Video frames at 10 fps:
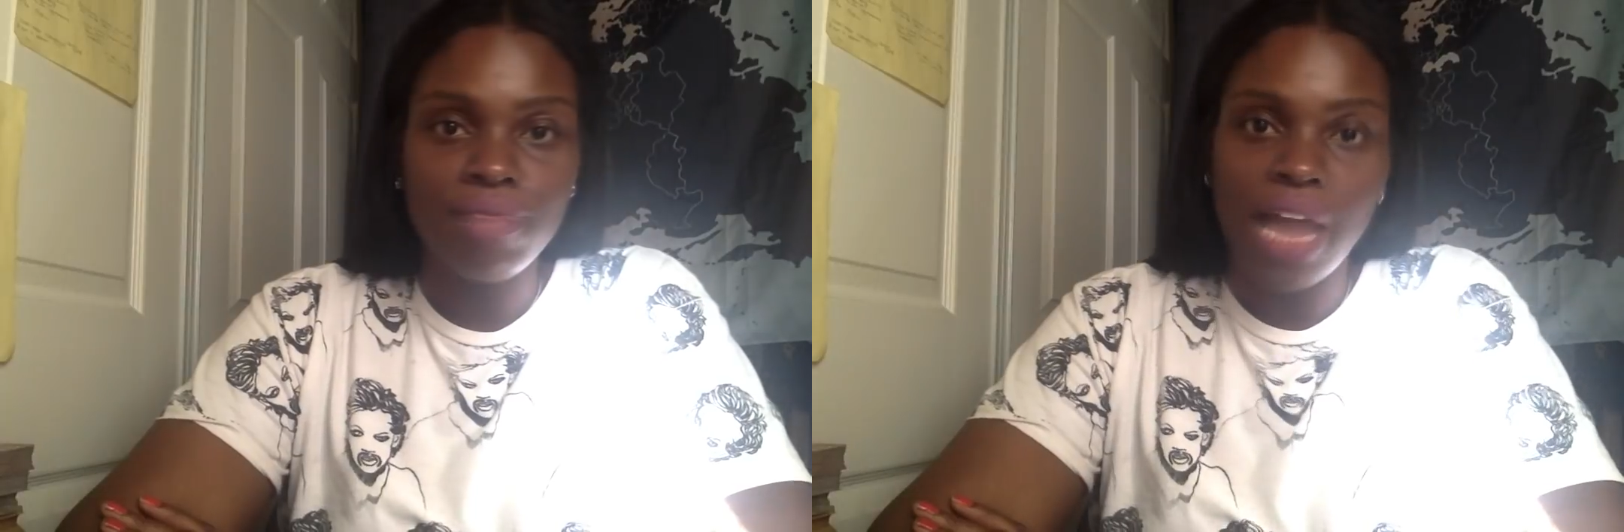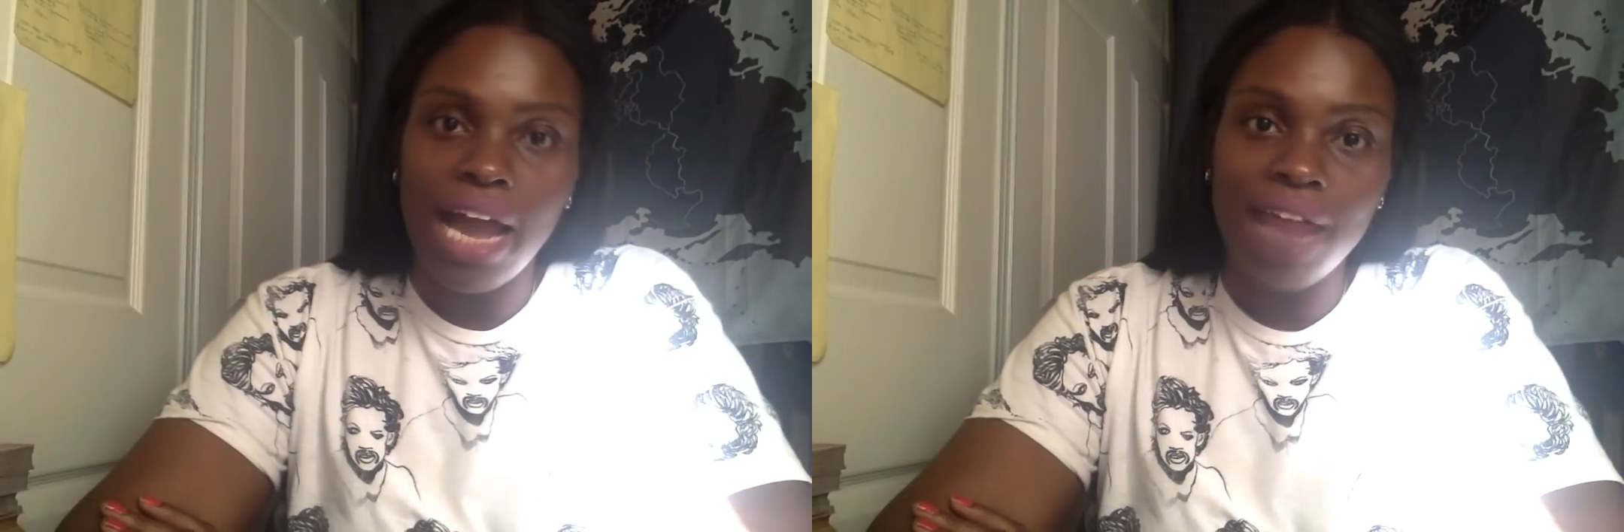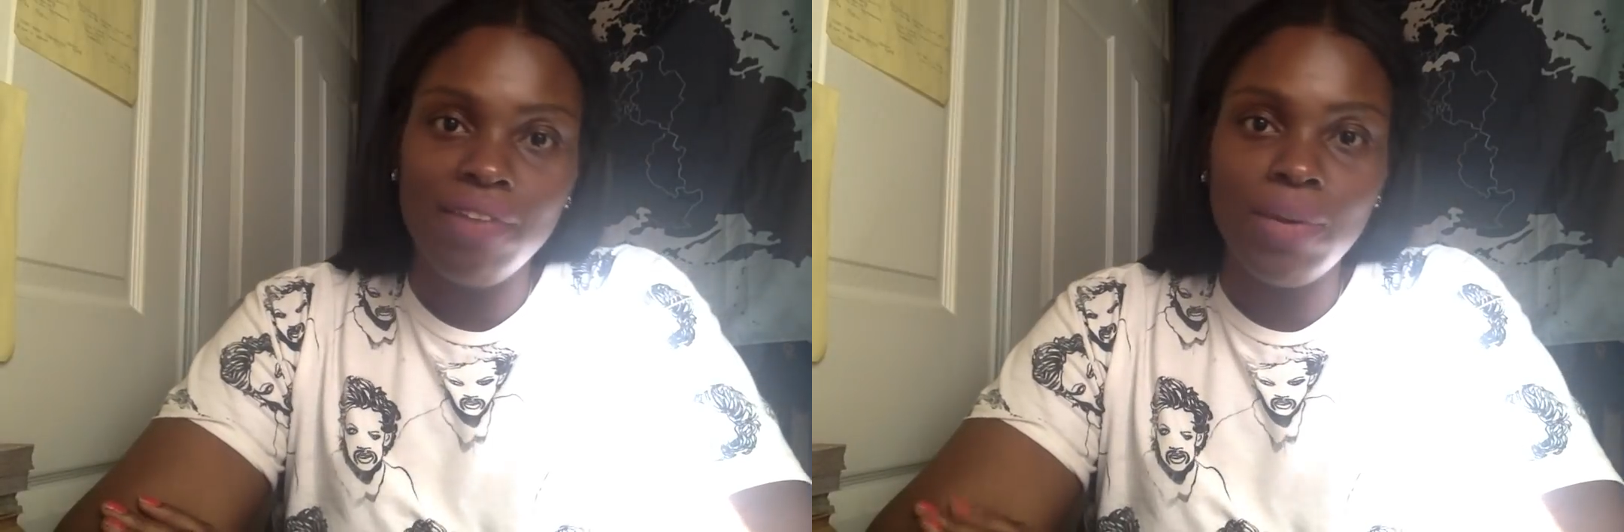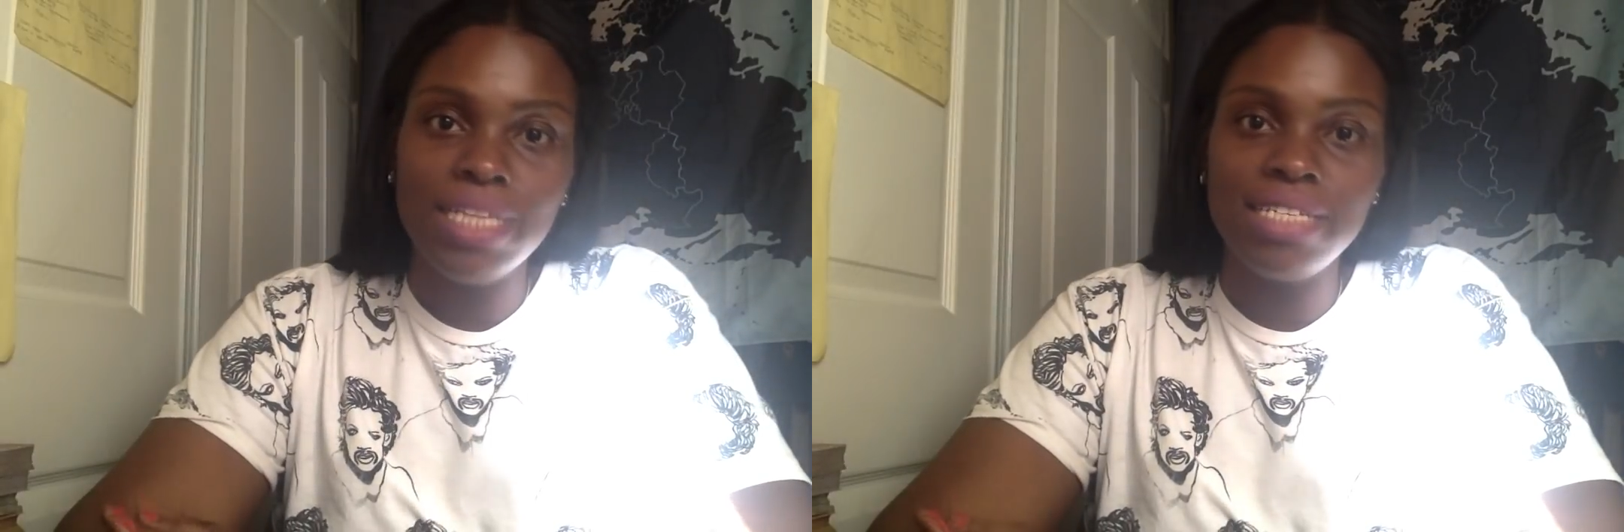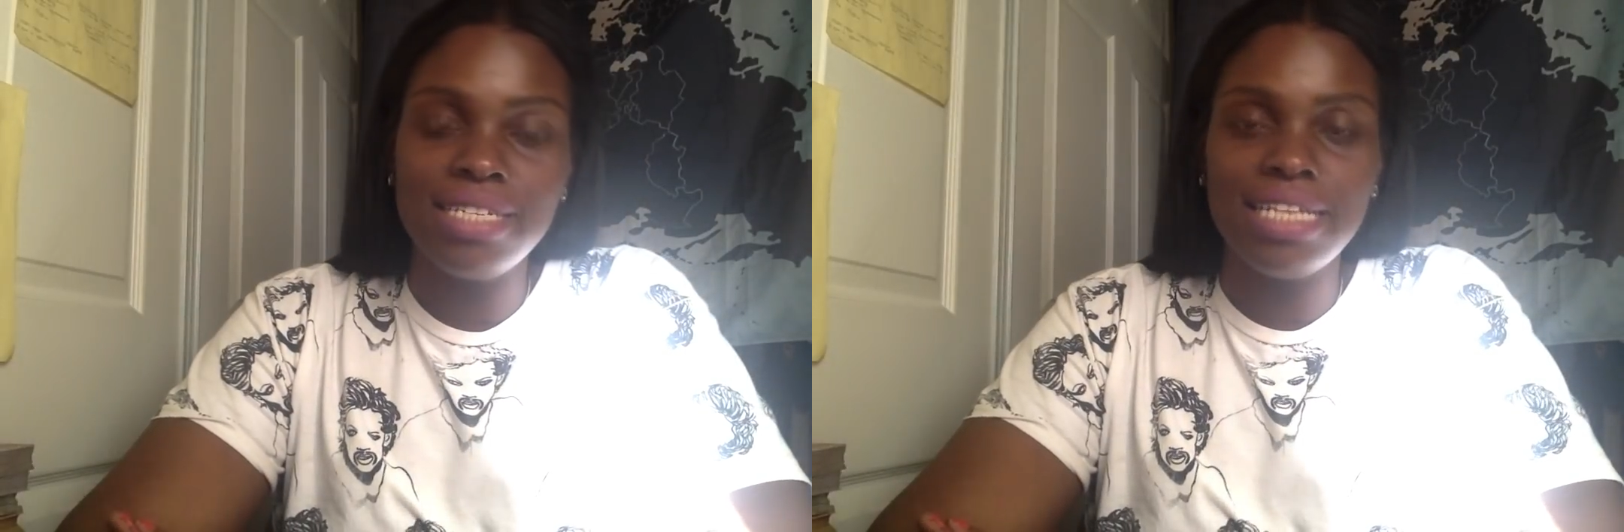Hi everyone,
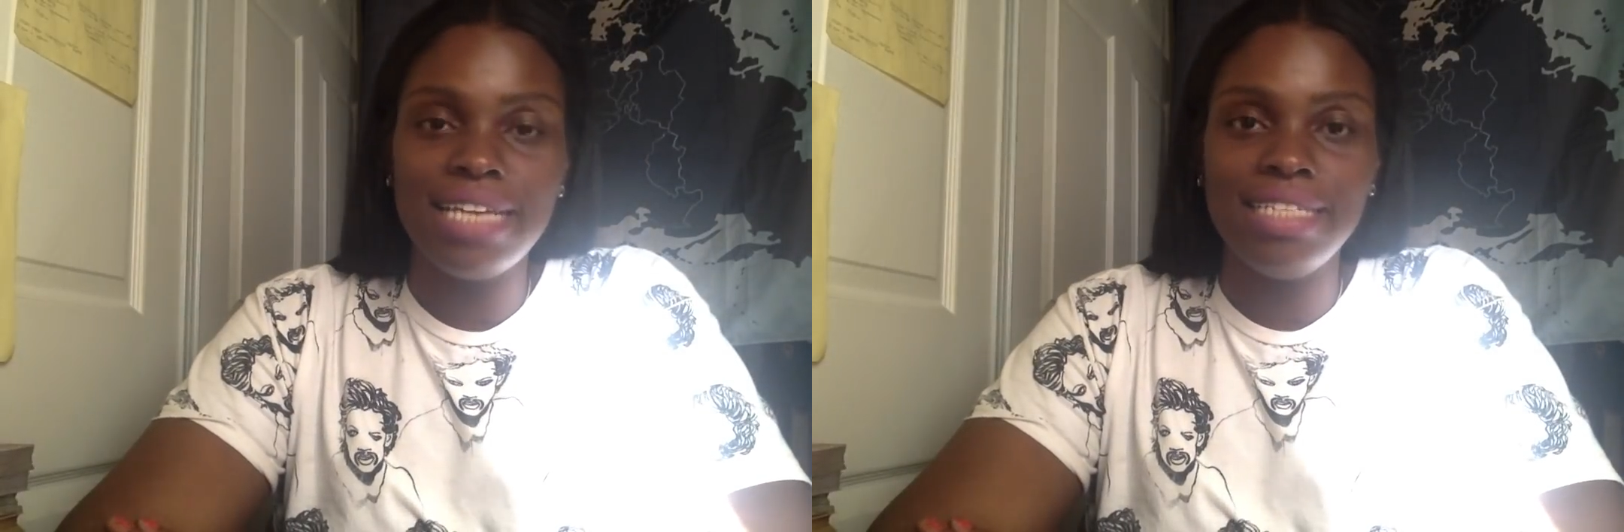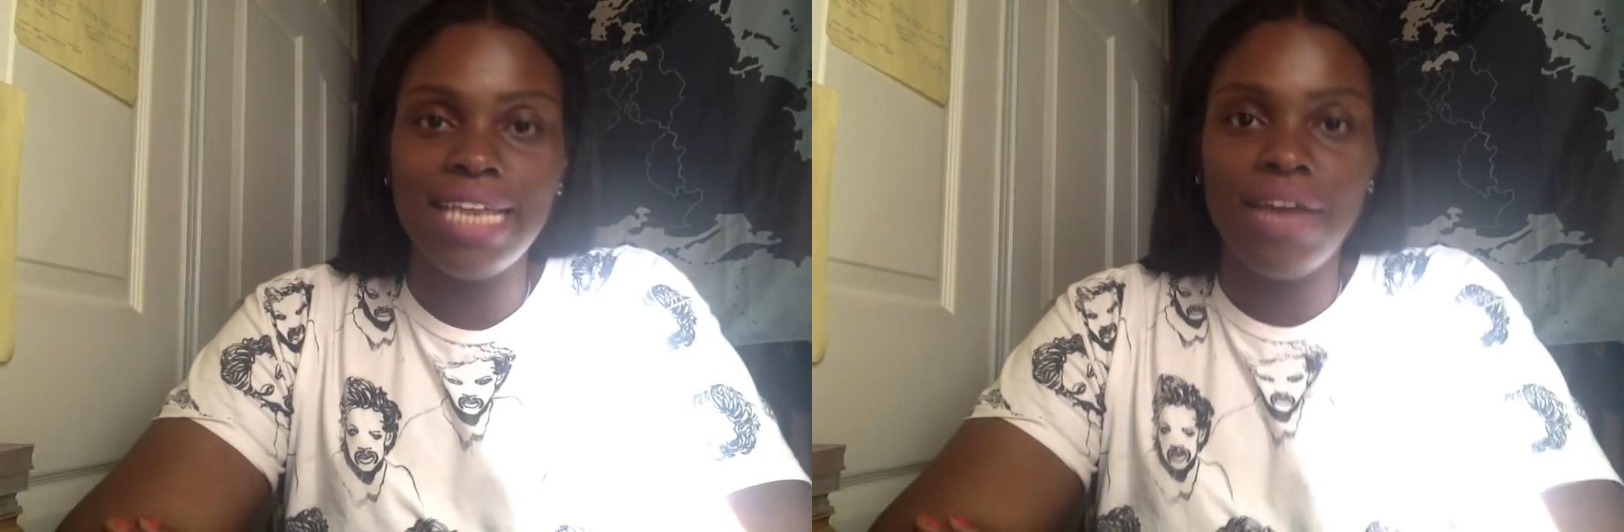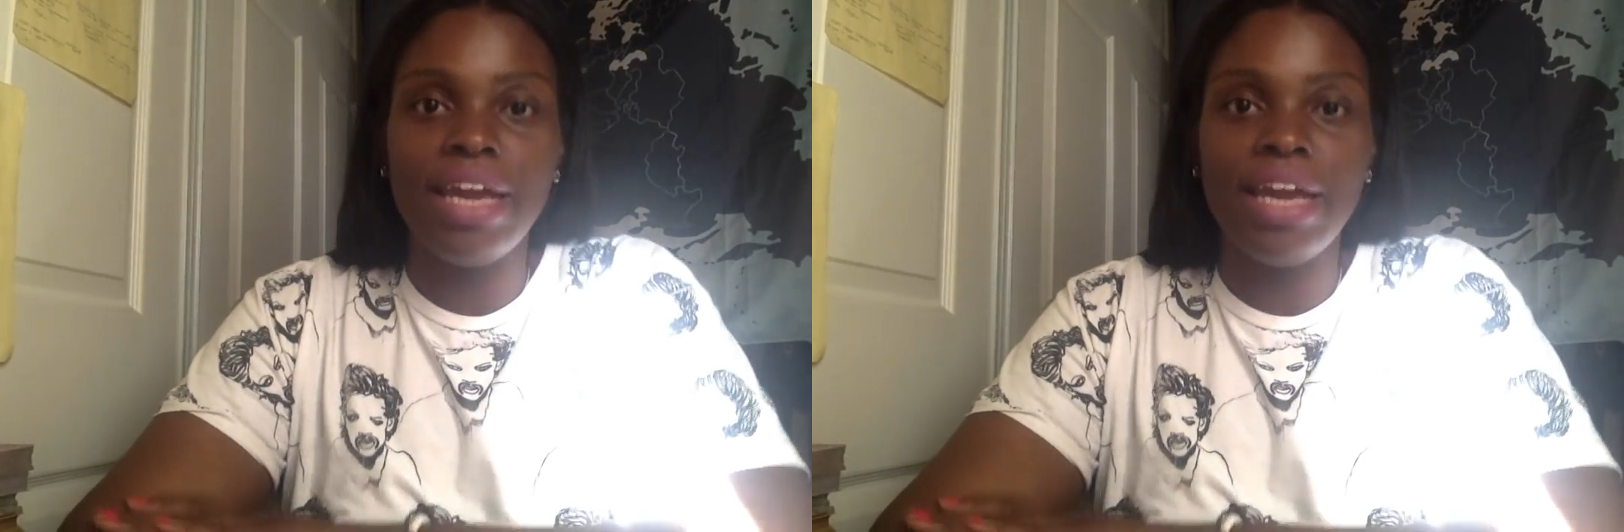this is Daisy here,